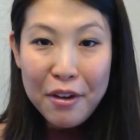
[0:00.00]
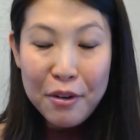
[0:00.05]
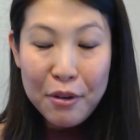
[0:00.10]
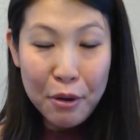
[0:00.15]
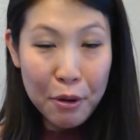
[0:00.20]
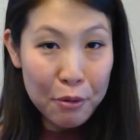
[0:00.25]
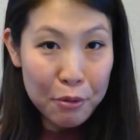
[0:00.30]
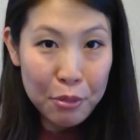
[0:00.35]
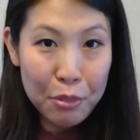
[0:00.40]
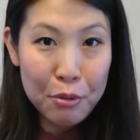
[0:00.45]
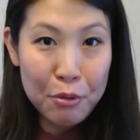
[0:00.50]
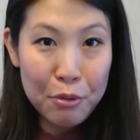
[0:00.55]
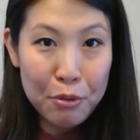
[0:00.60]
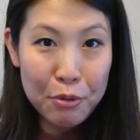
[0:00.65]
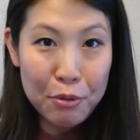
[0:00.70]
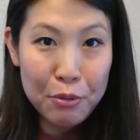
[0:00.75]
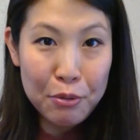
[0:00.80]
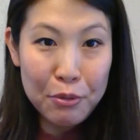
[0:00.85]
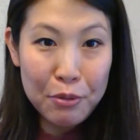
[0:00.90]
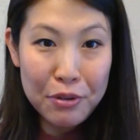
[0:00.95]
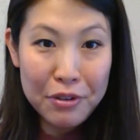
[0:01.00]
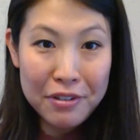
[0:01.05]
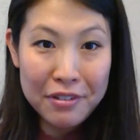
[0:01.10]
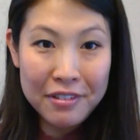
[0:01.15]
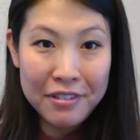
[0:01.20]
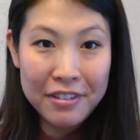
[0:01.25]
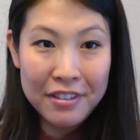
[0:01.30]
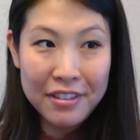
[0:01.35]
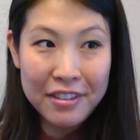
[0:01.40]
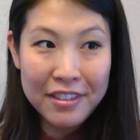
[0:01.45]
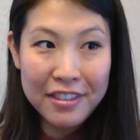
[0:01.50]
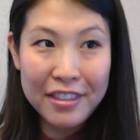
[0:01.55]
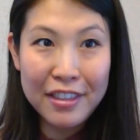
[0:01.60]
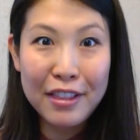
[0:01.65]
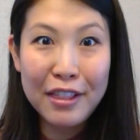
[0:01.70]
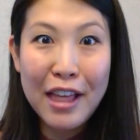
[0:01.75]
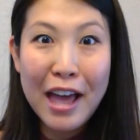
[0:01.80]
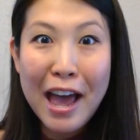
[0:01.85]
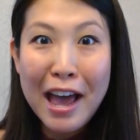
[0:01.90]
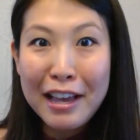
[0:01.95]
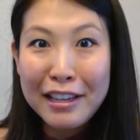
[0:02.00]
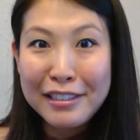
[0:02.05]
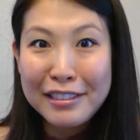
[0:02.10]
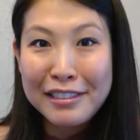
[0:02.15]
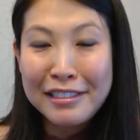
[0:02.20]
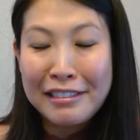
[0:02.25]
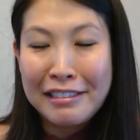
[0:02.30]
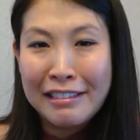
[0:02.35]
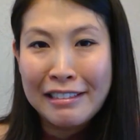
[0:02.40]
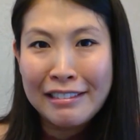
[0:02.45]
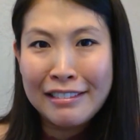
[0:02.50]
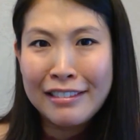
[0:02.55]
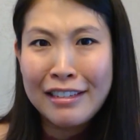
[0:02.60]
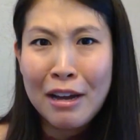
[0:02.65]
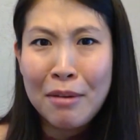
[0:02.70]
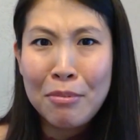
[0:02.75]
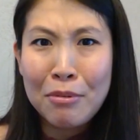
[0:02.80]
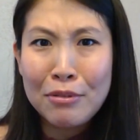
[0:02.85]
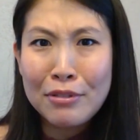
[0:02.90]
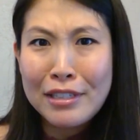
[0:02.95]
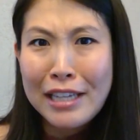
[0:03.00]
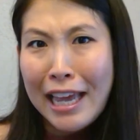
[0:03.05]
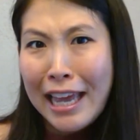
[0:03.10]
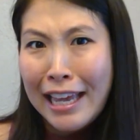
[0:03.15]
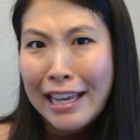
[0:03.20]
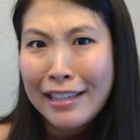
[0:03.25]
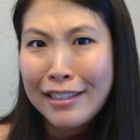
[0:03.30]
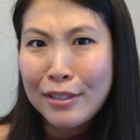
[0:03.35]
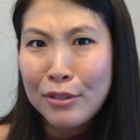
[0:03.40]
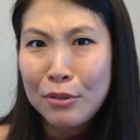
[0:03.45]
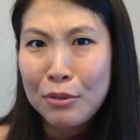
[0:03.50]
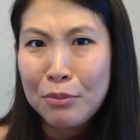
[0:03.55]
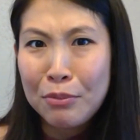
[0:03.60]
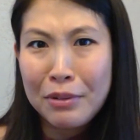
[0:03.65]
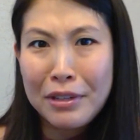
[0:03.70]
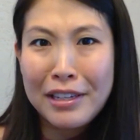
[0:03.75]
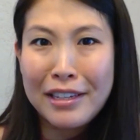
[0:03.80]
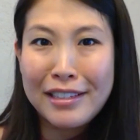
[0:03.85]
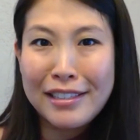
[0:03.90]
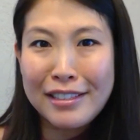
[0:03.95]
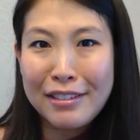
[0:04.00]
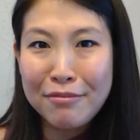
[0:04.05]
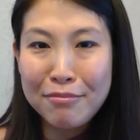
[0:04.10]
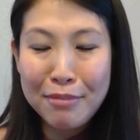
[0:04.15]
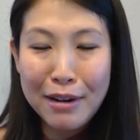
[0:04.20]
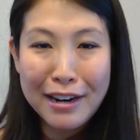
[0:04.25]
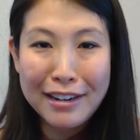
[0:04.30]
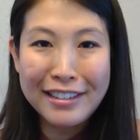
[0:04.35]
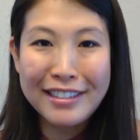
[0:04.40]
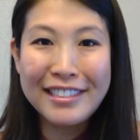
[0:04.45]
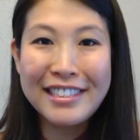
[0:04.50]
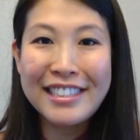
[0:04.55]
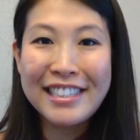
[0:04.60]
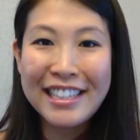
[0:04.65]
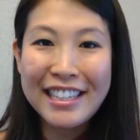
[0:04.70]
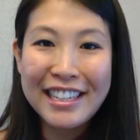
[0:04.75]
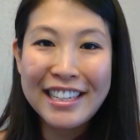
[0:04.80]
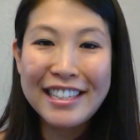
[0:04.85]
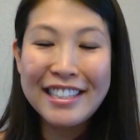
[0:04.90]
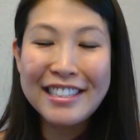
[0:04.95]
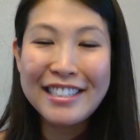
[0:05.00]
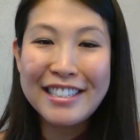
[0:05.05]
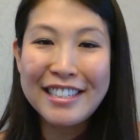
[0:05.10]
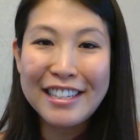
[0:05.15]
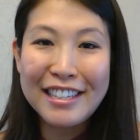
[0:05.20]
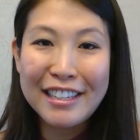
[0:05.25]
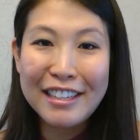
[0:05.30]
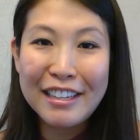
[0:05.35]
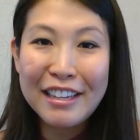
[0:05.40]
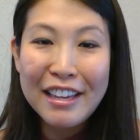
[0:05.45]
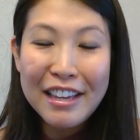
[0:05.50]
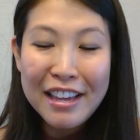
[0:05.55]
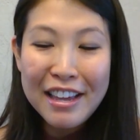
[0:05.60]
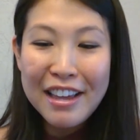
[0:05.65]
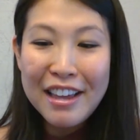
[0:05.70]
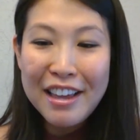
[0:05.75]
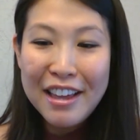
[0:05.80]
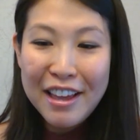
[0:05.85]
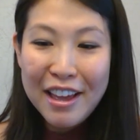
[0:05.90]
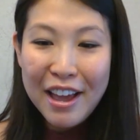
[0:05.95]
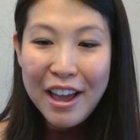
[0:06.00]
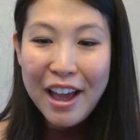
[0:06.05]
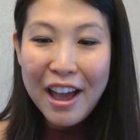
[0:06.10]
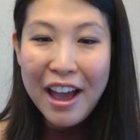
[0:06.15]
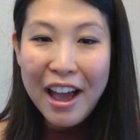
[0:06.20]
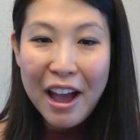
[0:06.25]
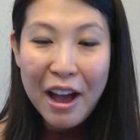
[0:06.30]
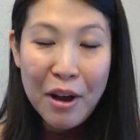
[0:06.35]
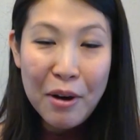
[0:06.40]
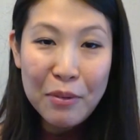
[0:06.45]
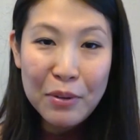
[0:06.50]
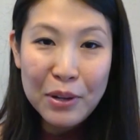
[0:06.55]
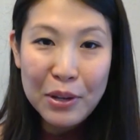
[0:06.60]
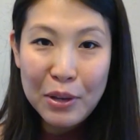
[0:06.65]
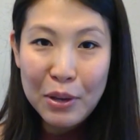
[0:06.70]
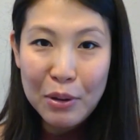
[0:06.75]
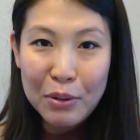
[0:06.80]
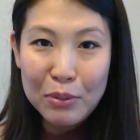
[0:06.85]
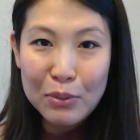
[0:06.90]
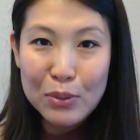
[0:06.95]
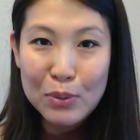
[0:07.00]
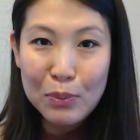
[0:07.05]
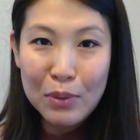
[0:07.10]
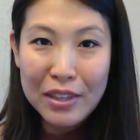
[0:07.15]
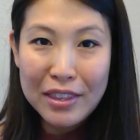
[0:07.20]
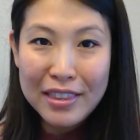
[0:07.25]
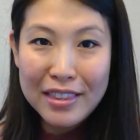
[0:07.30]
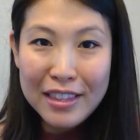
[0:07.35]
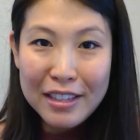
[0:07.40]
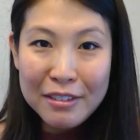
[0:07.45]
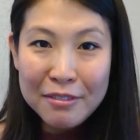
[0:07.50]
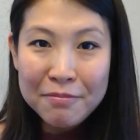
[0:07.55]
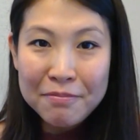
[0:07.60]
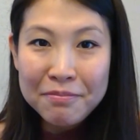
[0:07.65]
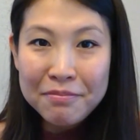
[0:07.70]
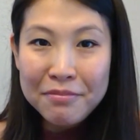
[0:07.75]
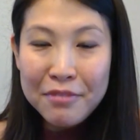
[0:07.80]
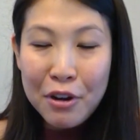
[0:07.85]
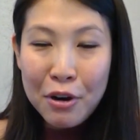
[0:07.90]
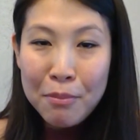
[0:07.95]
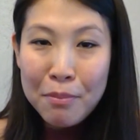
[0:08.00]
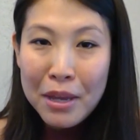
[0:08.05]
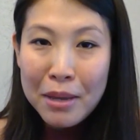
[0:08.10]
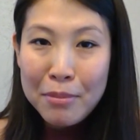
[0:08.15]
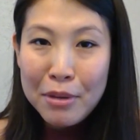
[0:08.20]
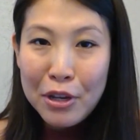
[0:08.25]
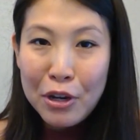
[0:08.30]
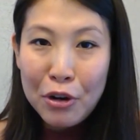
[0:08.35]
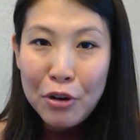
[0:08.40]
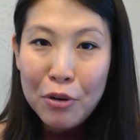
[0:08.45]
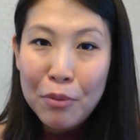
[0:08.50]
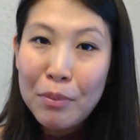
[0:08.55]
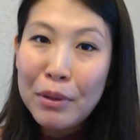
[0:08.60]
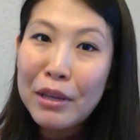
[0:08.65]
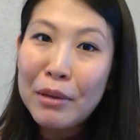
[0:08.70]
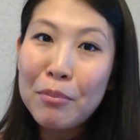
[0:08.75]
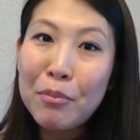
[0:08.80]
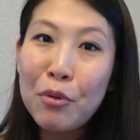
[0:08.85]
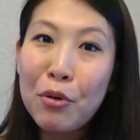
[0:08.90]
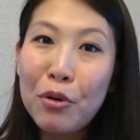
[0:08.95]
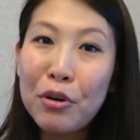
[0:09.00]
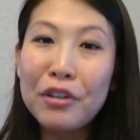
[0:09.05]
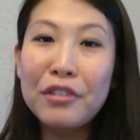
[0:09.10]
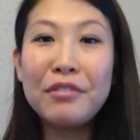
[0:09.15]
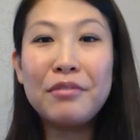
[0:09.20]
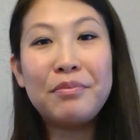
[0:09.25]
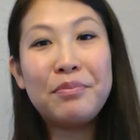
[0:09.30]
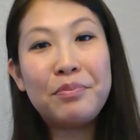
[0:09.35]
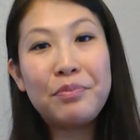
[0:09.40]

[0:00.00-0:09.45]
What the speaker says: go through the last couple days or weeks of pregnancy to how it goes with our baby girl being born.